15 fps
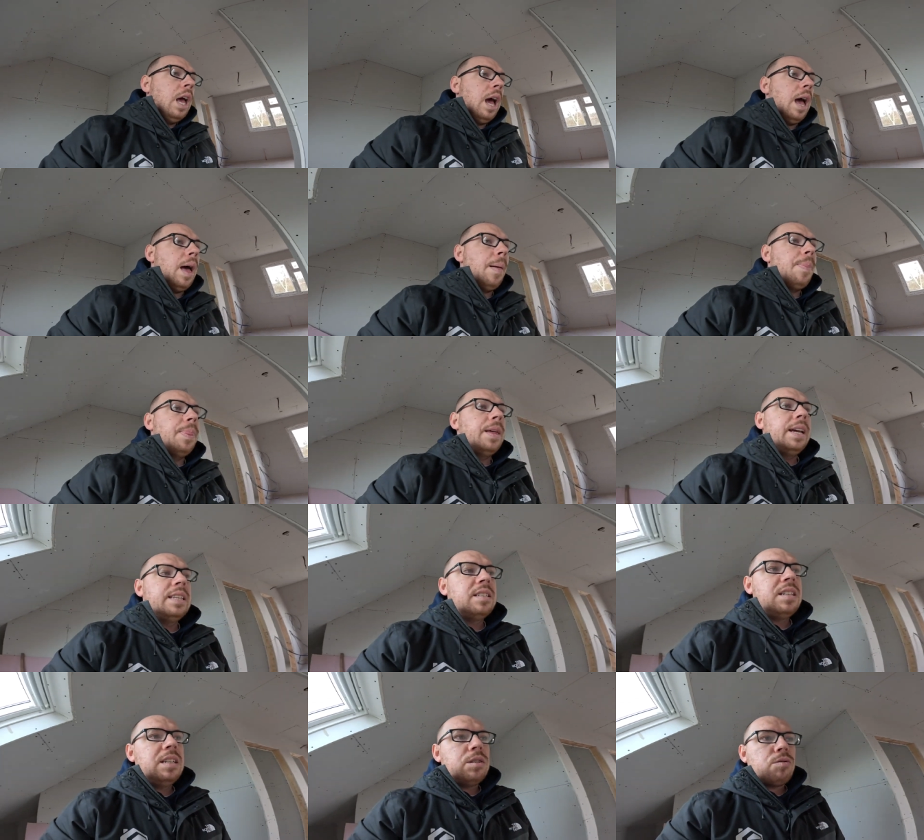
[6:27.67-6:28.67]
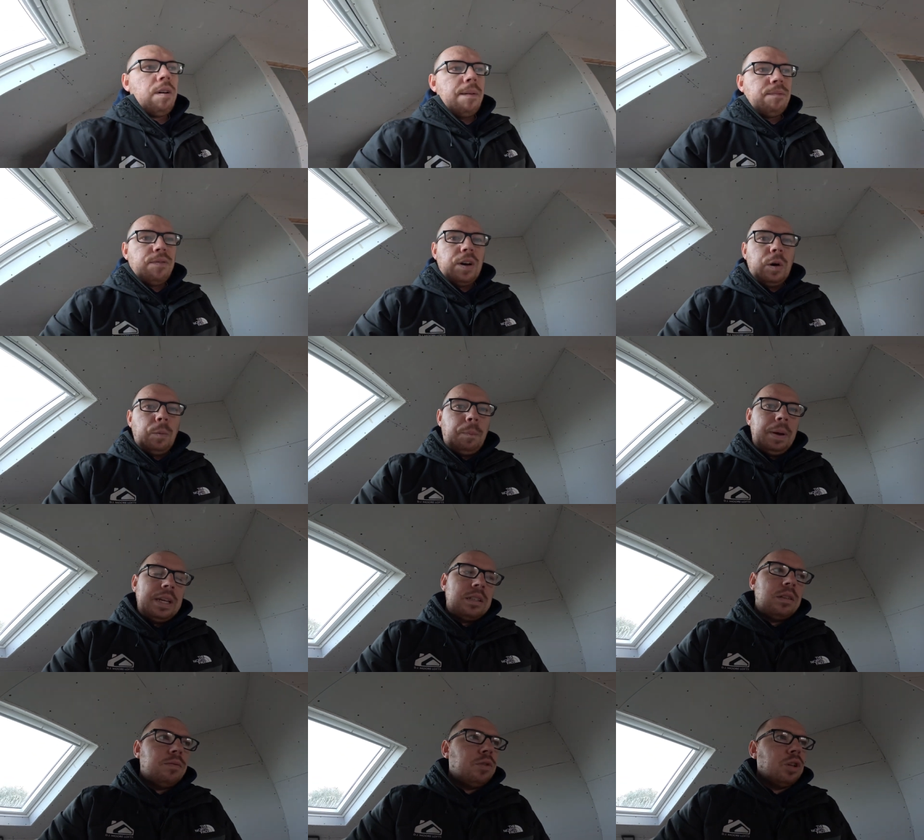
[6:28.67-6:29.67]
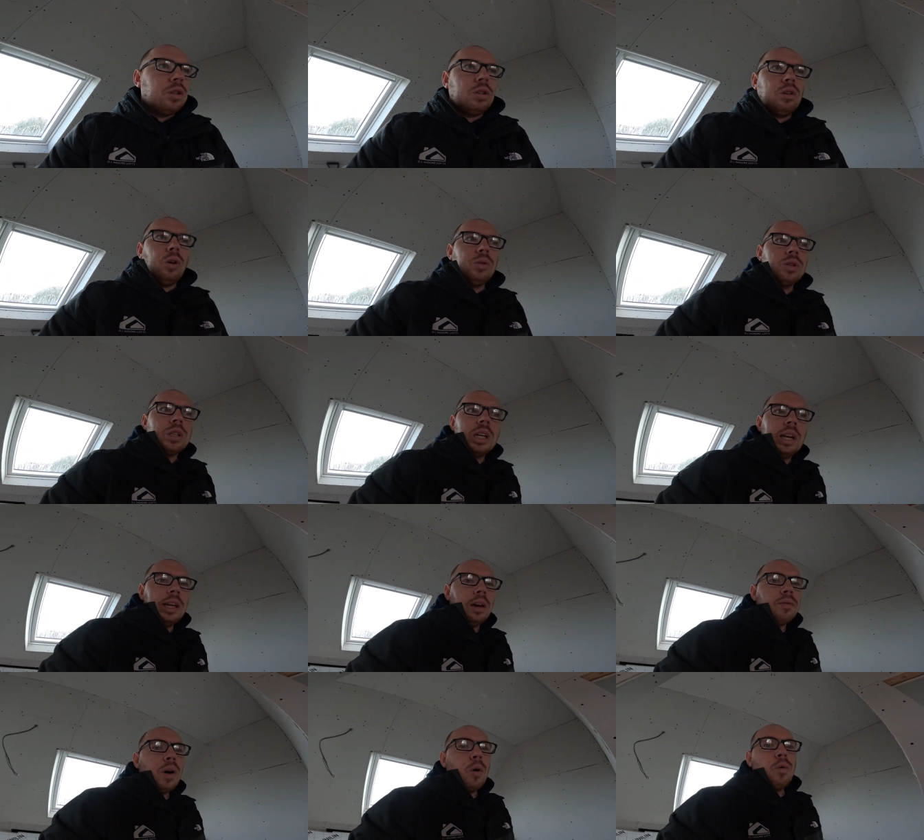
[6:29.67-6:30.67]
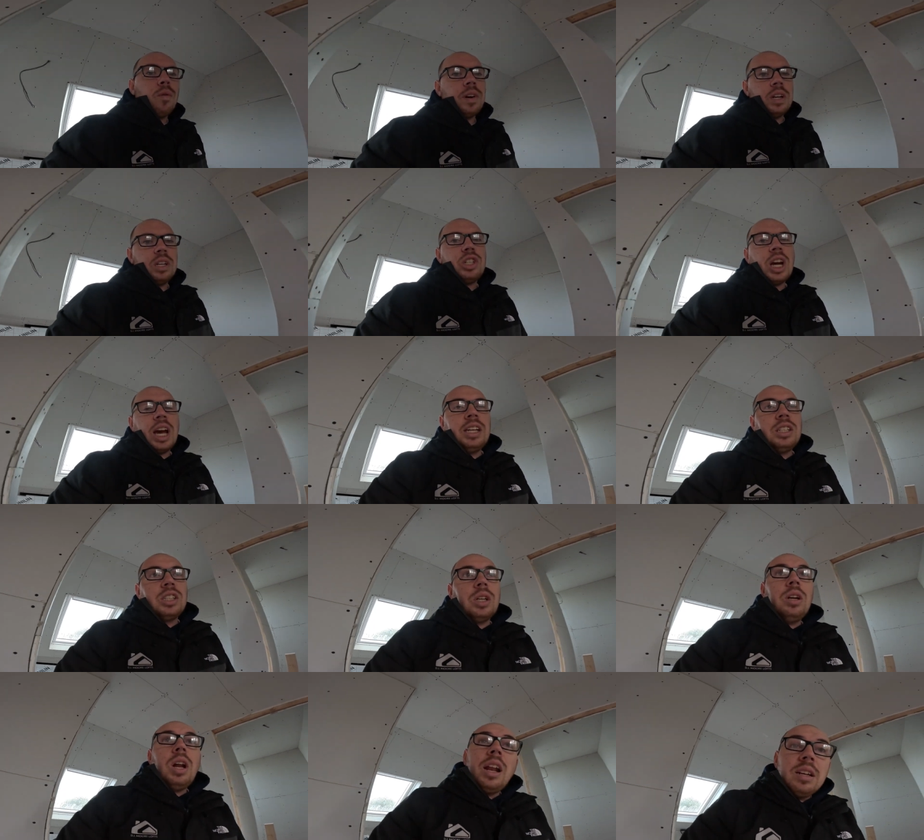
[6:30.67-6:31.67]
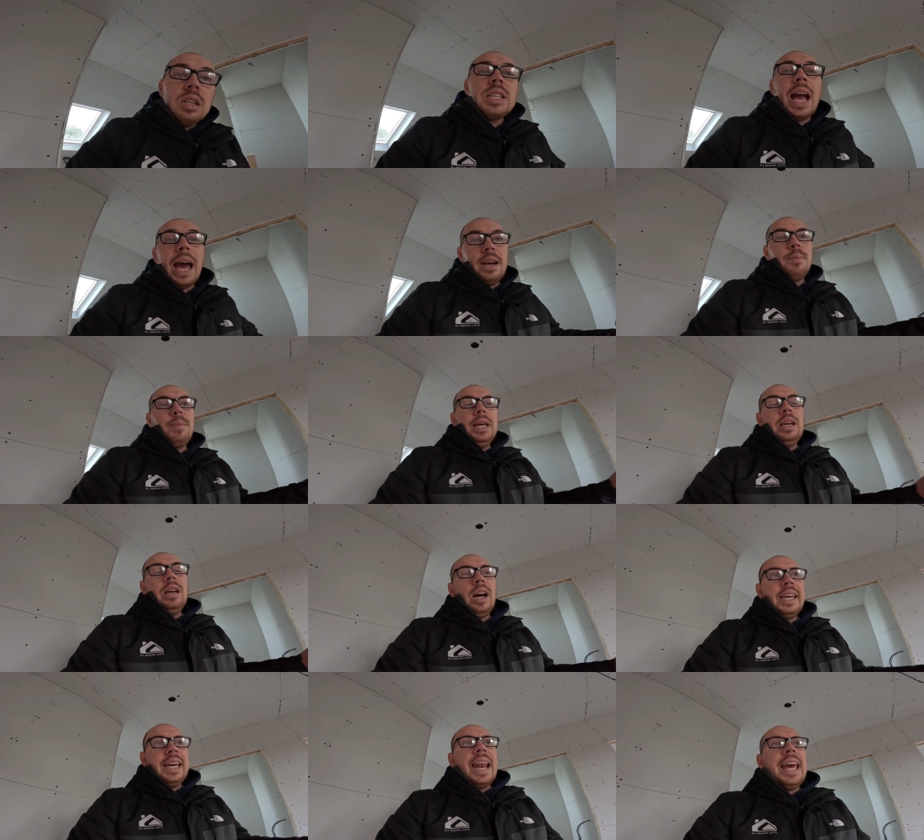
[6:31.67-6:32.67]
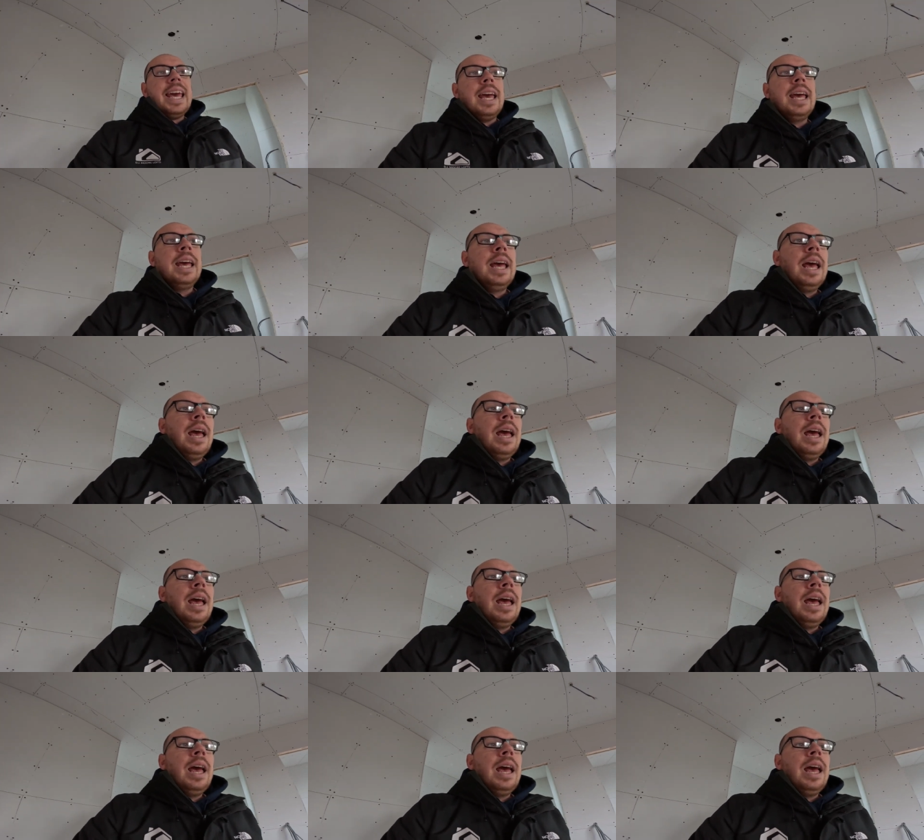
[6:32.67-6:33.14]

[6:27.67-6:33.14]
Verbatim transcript: Um, and since Grenfell, bits have just constantly evolving and changing. Understandably, I get it.